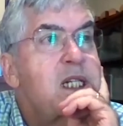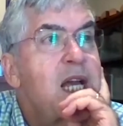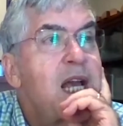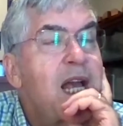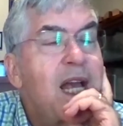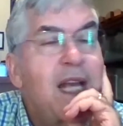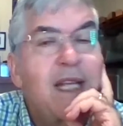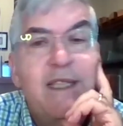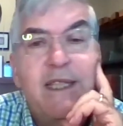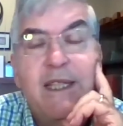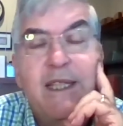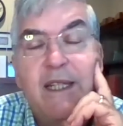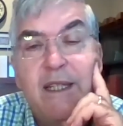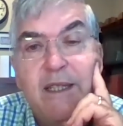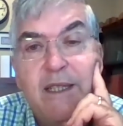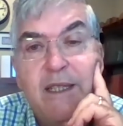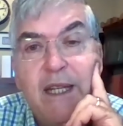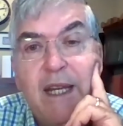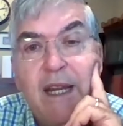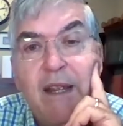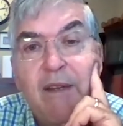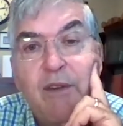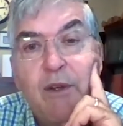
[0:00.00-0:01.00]
hesitant
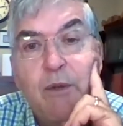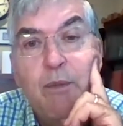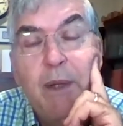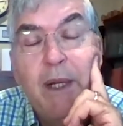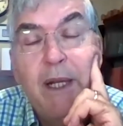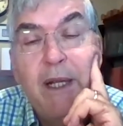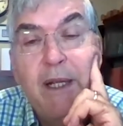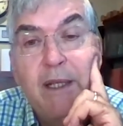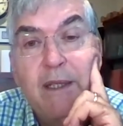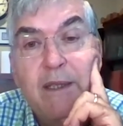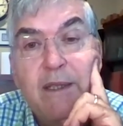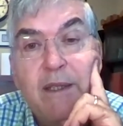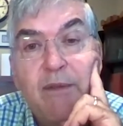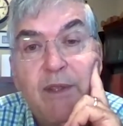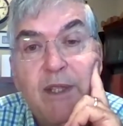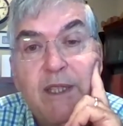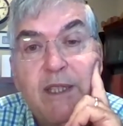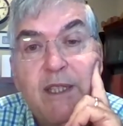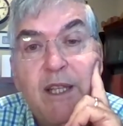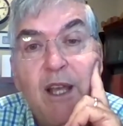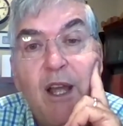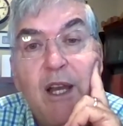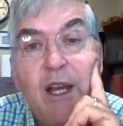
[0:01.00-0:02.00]
to give it because of the
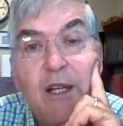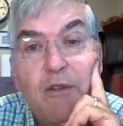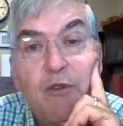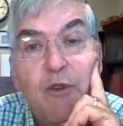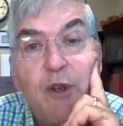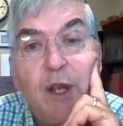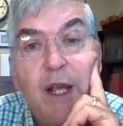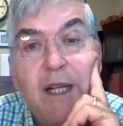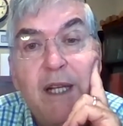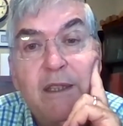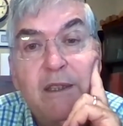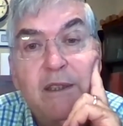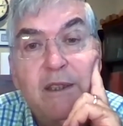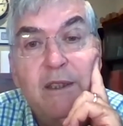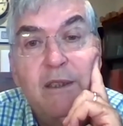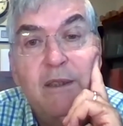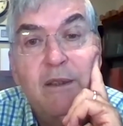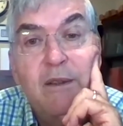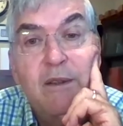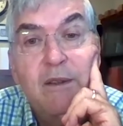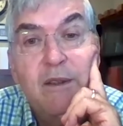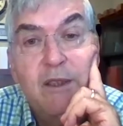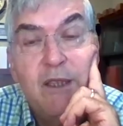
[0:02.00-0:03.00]
side effects,
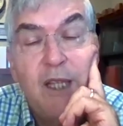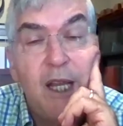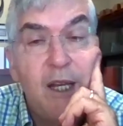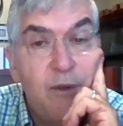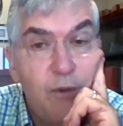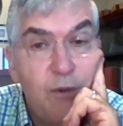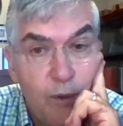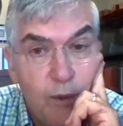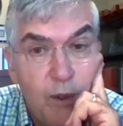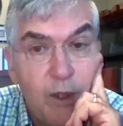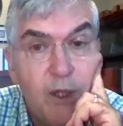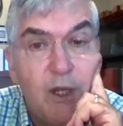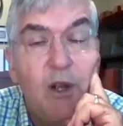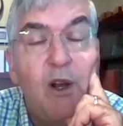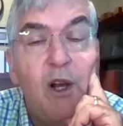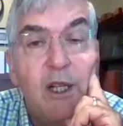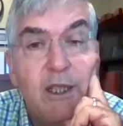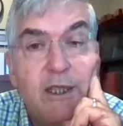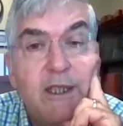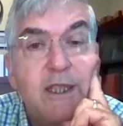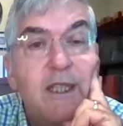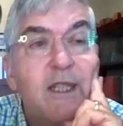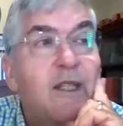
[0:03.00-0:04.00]
aside from the
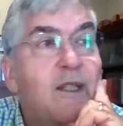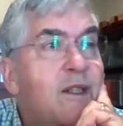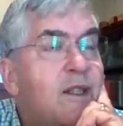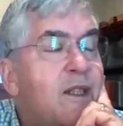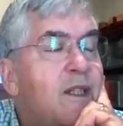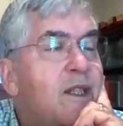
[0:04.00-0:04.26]
cost.